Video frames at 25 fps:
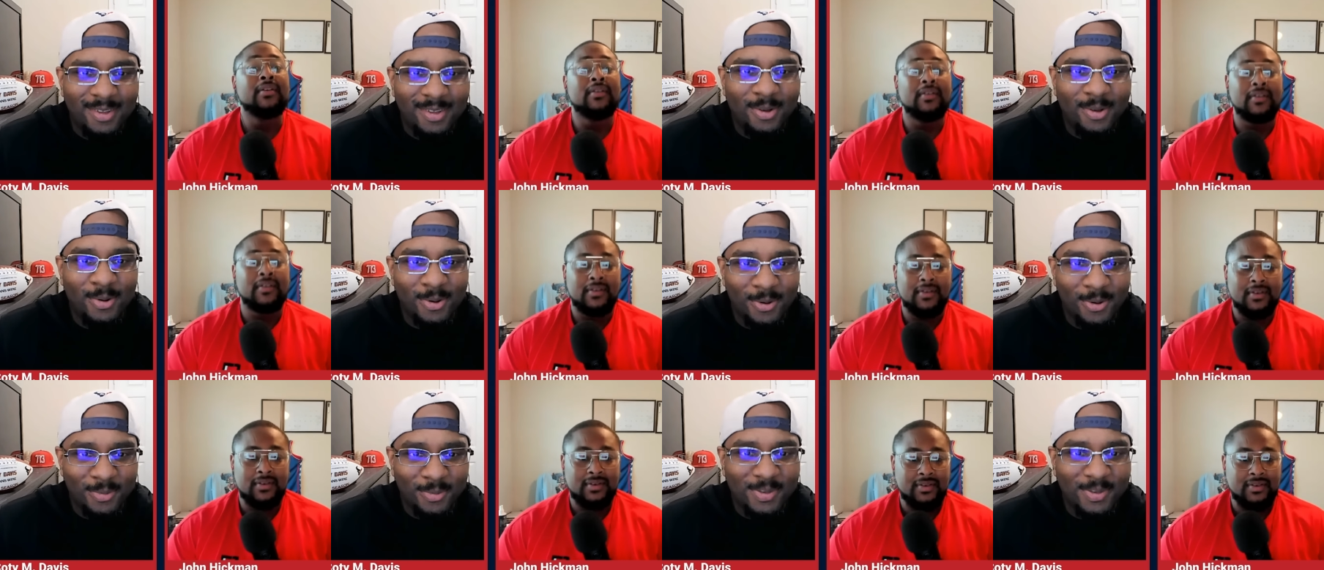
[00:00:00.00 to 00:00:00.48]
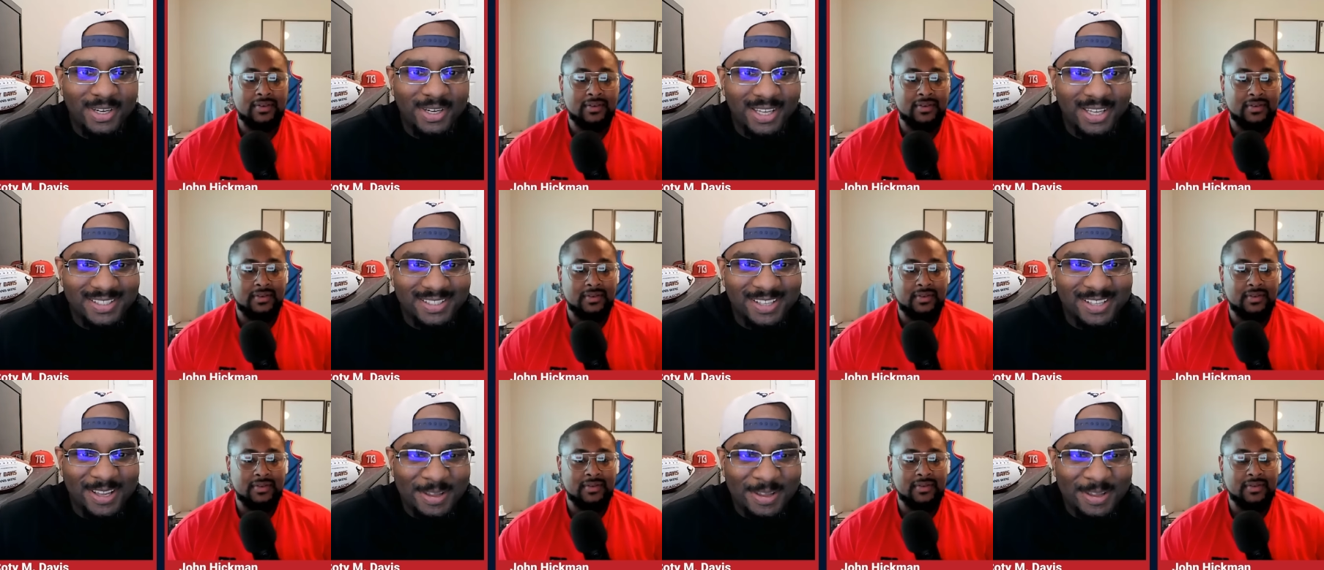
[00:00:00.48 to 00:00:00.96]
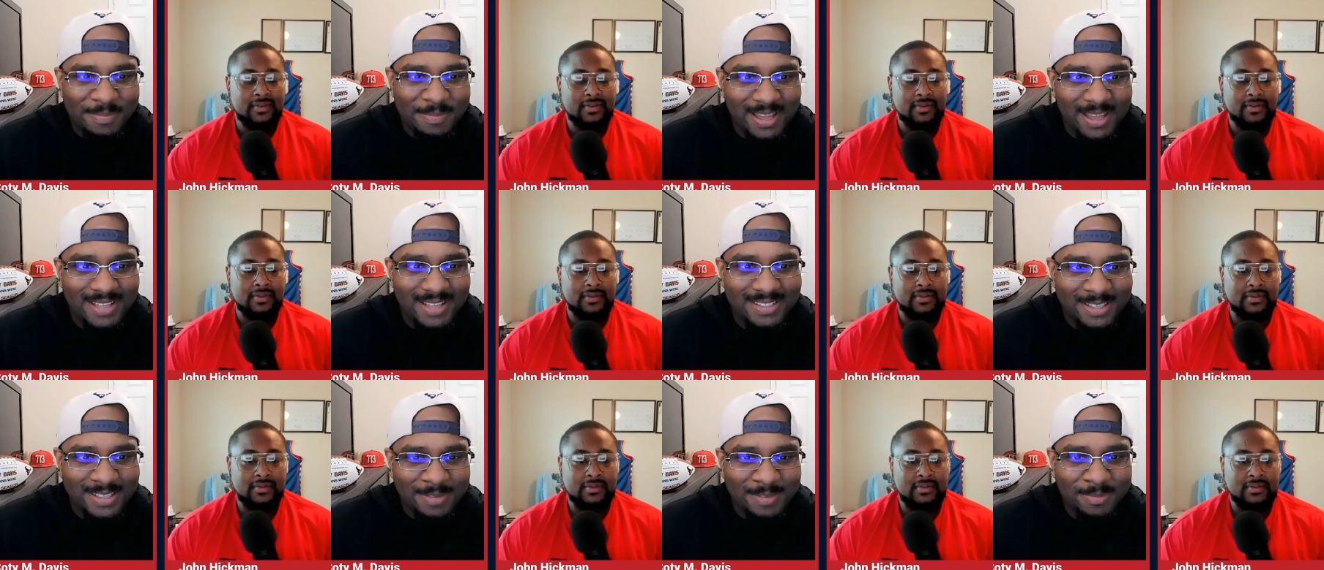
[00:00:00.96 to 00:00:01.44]
Speaker 1: or when they say in
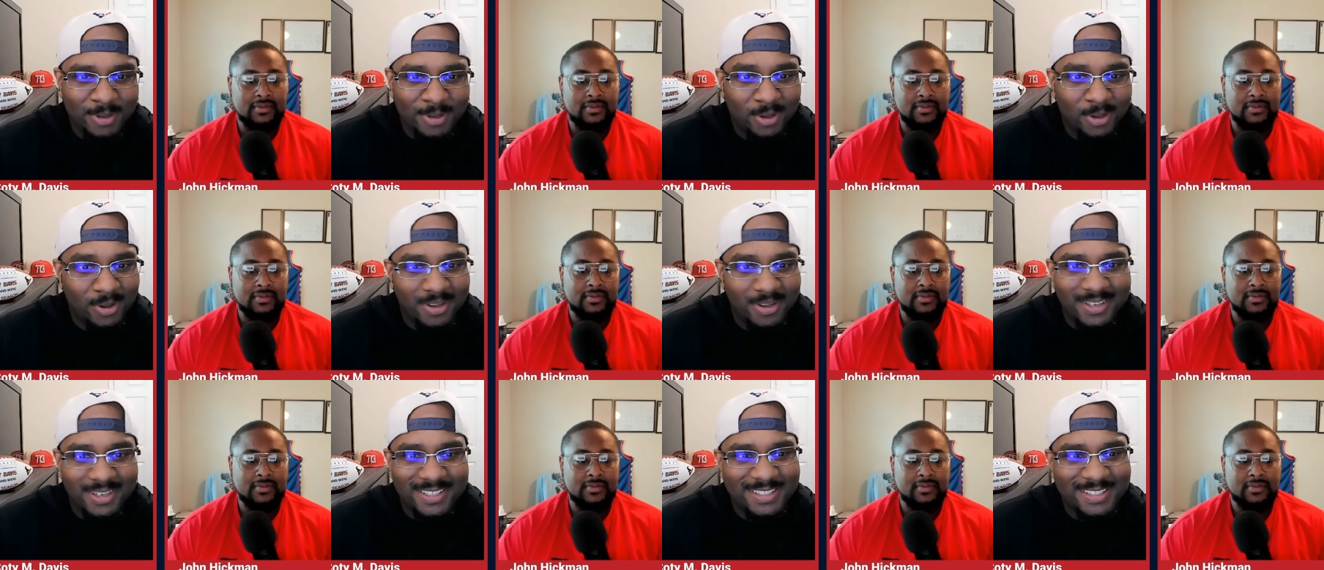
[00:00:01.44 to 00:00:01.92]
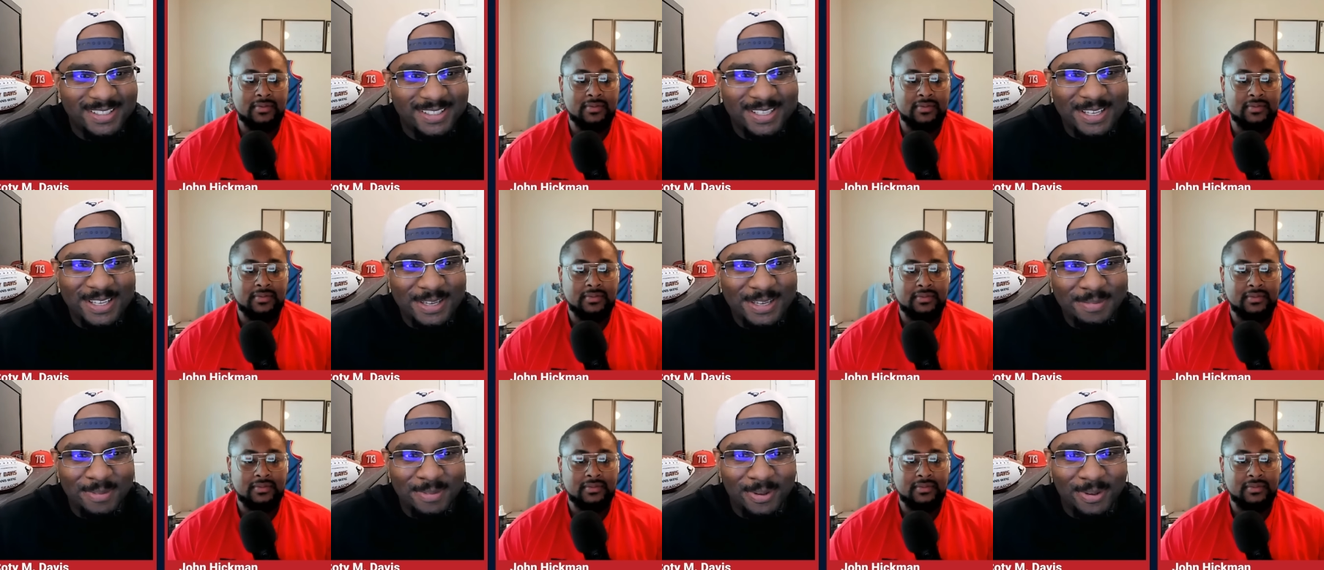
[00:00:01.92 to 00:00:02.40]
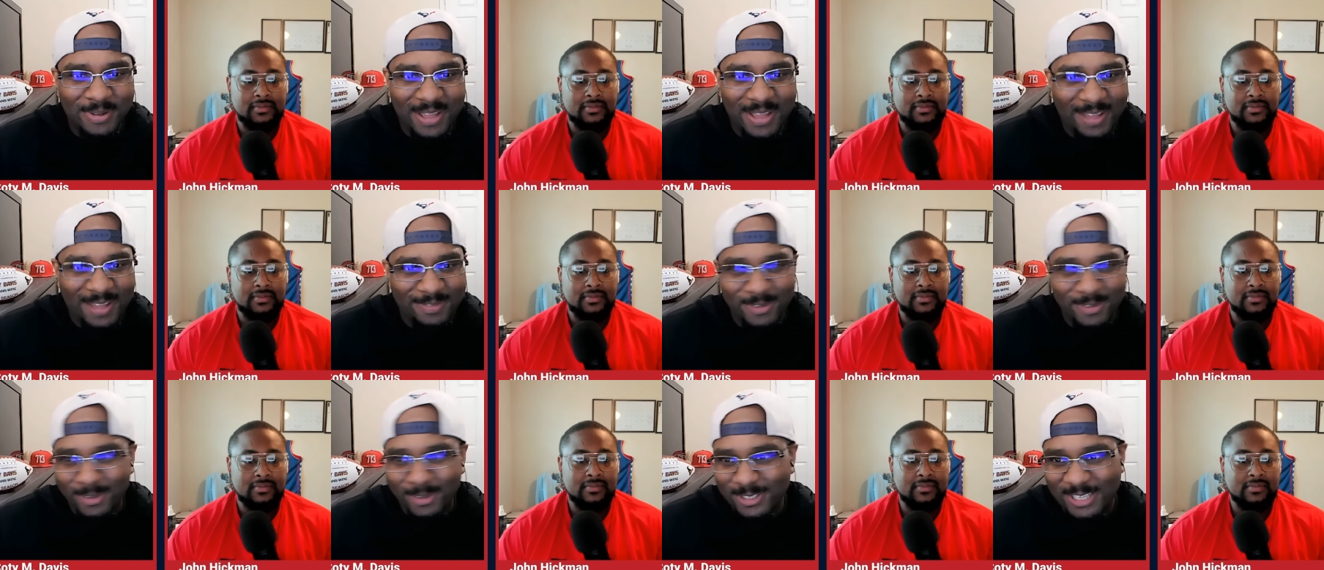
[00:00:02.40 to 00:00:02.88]
basketball, oh, this team don't have
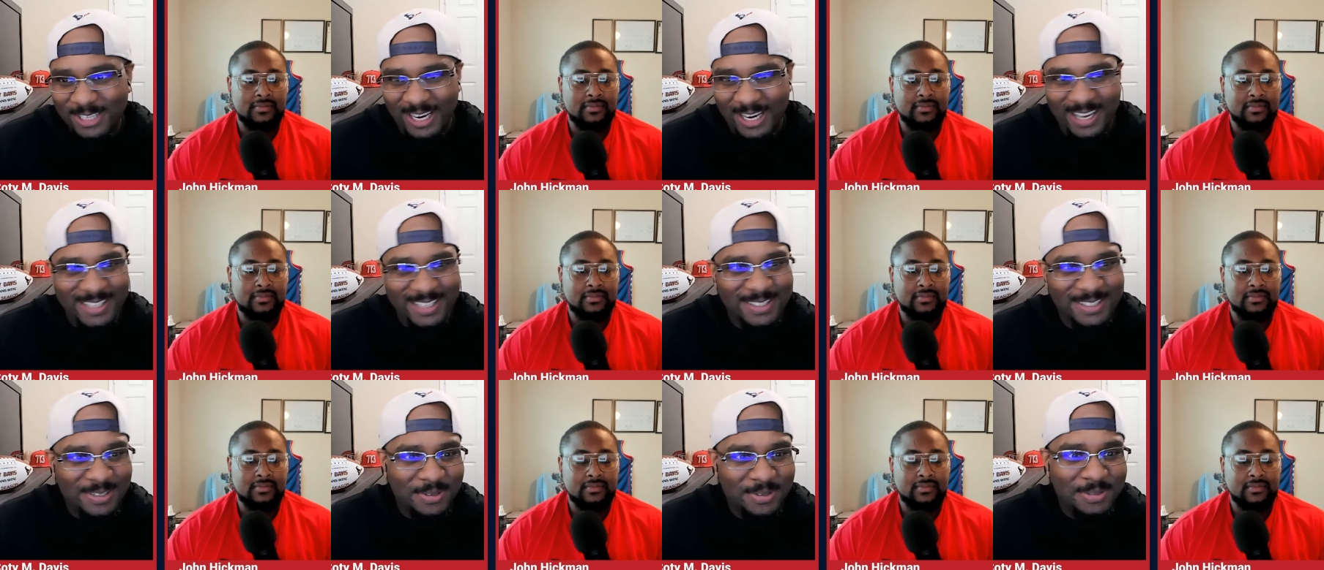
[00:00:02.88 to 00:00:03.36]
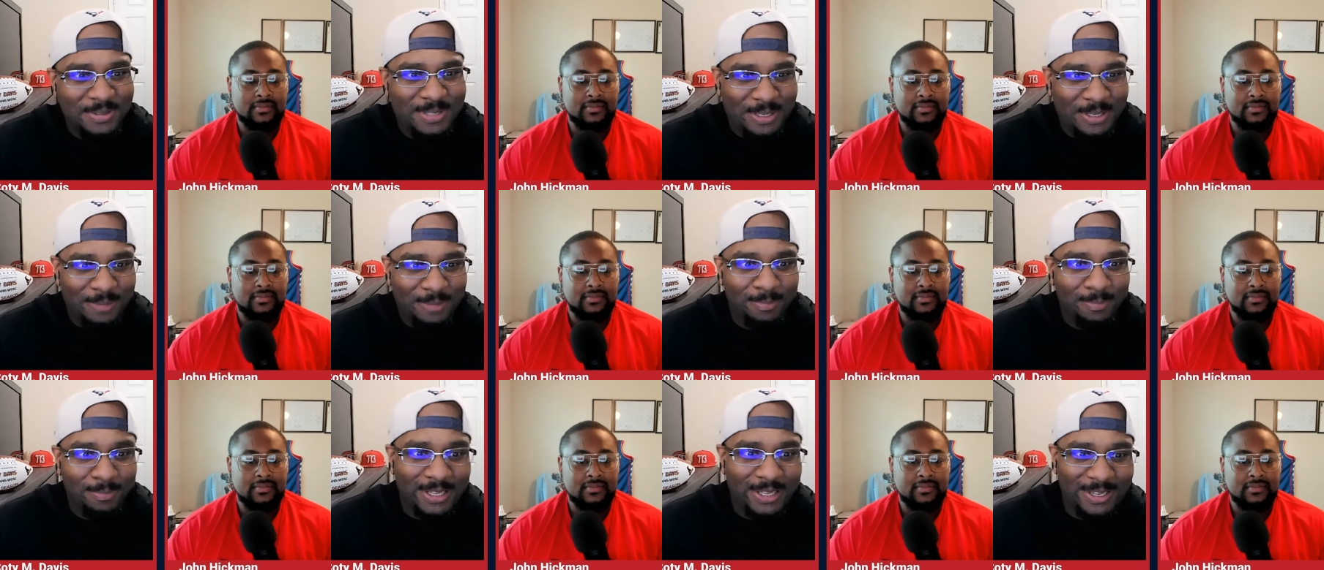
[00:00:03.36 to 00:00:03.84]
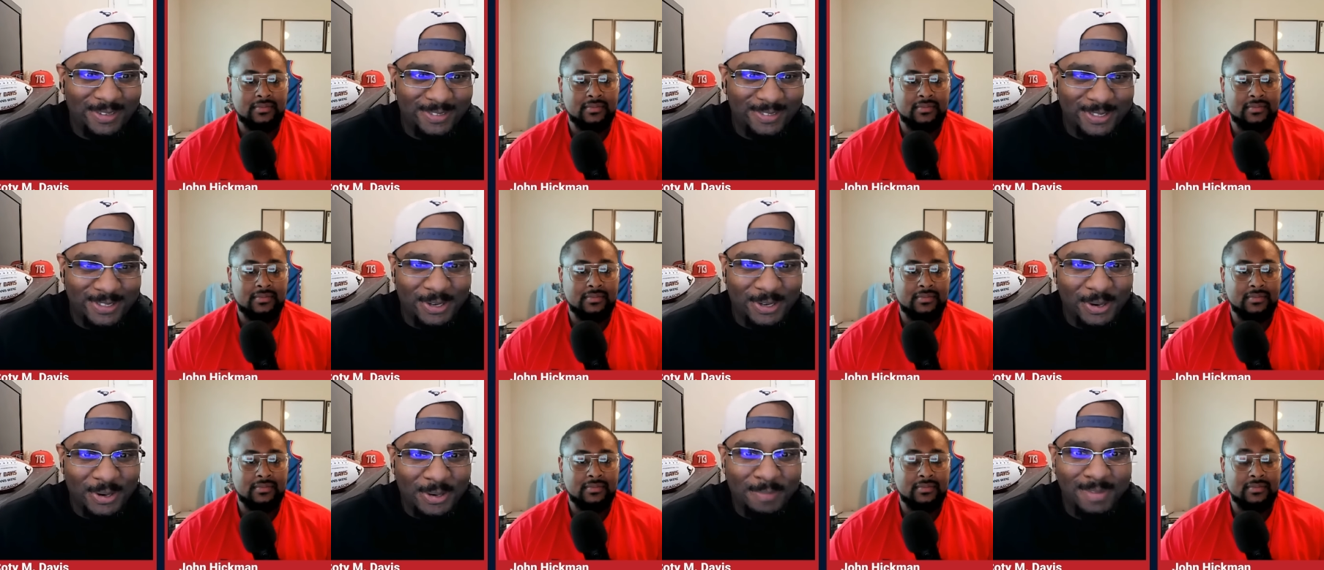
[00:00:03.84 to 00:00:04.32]
no chance to go to the play-in
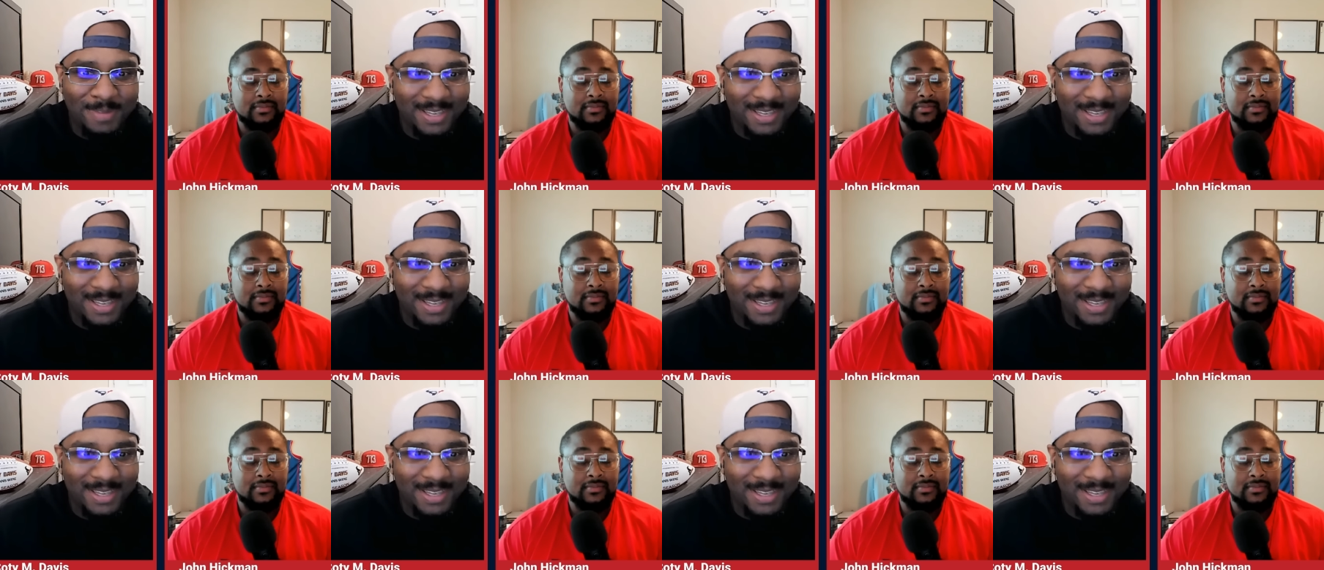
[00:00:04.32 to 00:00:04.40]
tournament.